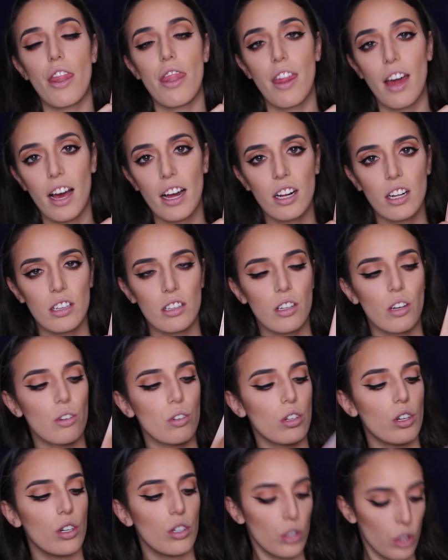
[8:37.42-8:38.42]
That
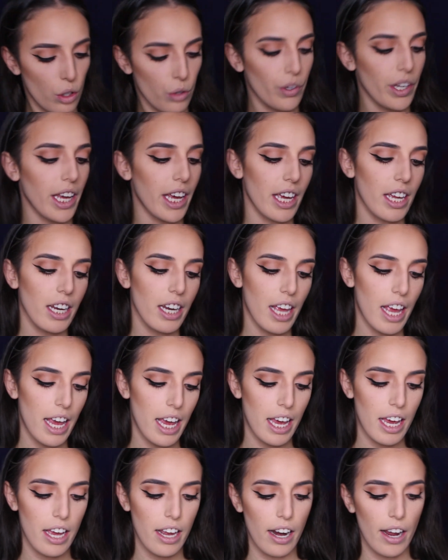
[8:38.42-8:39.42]
Glow Kit,
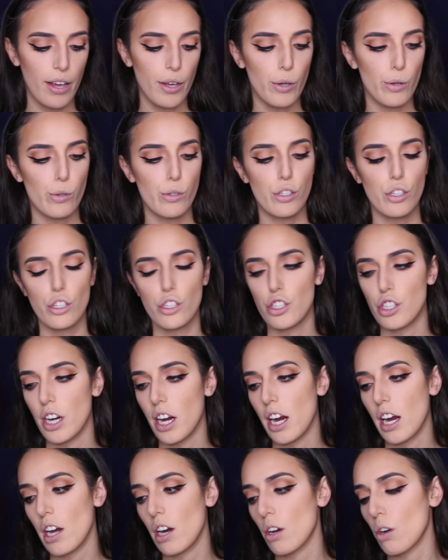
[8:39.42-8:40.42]
and I use the
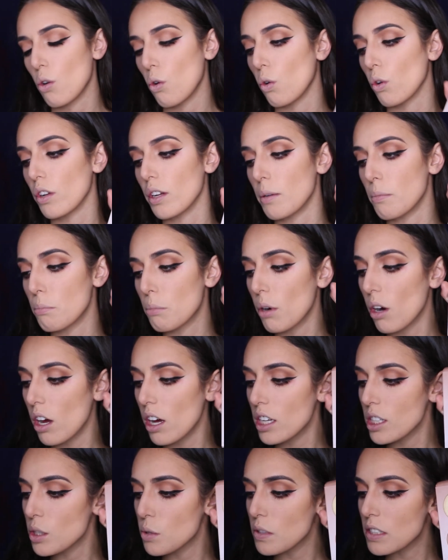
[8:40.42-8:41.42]
shade Golden
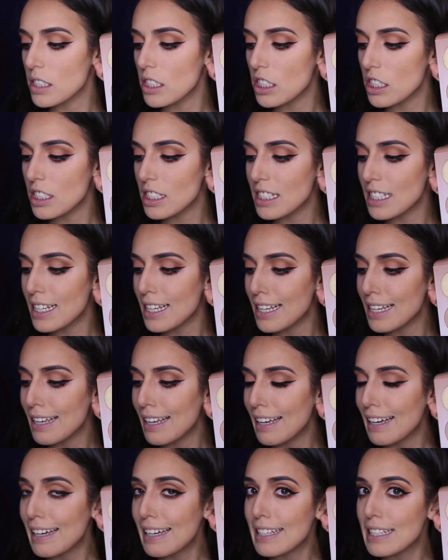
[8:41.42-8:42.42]
Bronze, which is
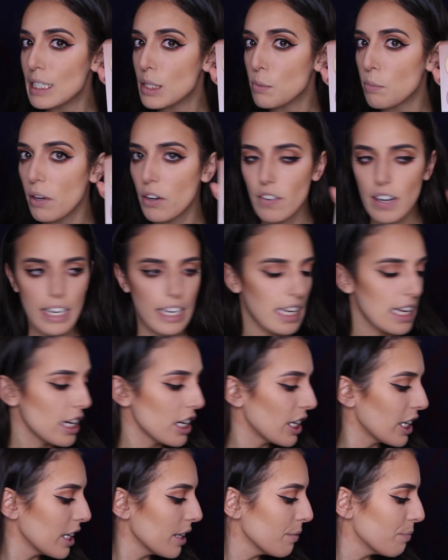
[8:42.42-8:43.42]
this one right
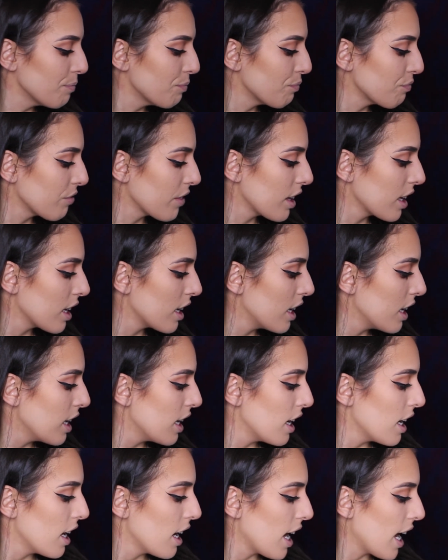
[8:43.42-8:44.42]
here.
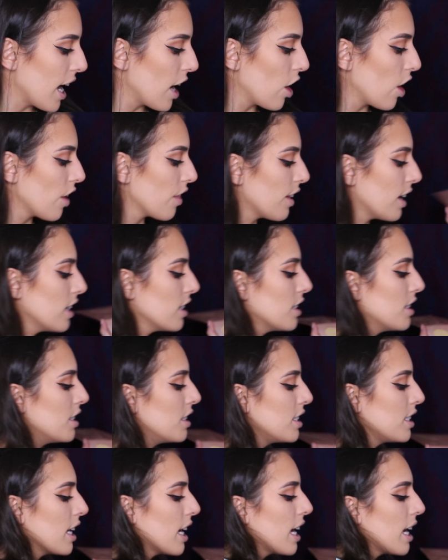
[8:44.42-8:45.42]
And on that
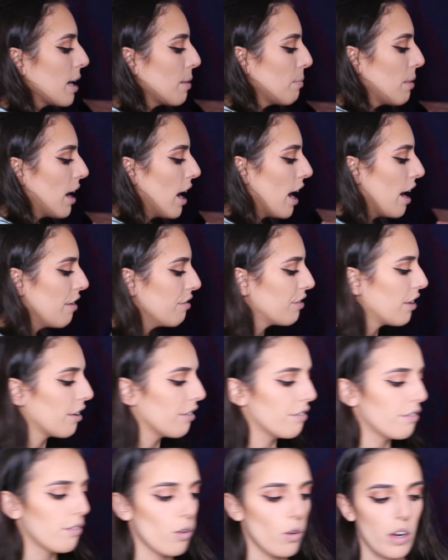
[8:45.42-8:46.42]
same
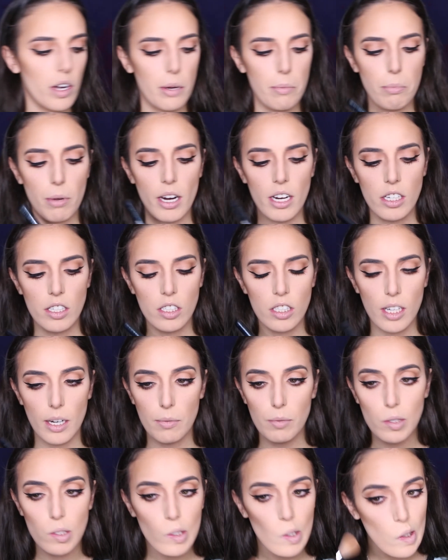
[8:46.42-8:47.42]
F40 brush,
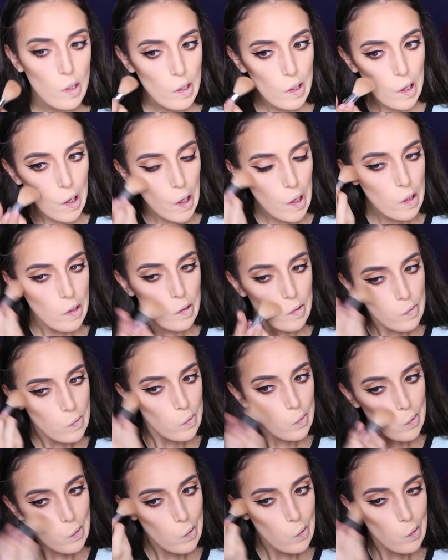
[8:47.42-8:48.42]
I'm just gonna kind of